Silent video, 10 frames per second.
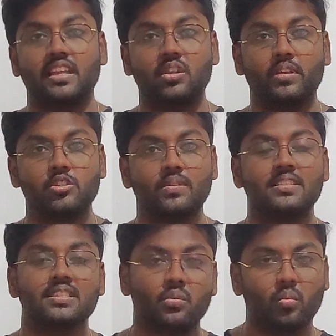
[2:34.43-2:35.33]

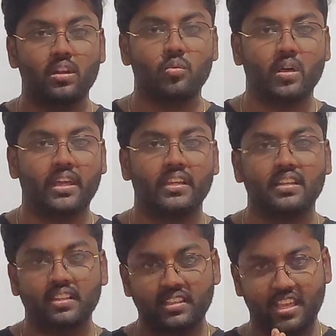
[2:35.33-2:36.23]
individuals worldwide.
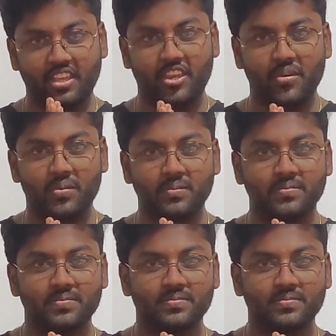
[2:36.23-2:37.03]
Thank you.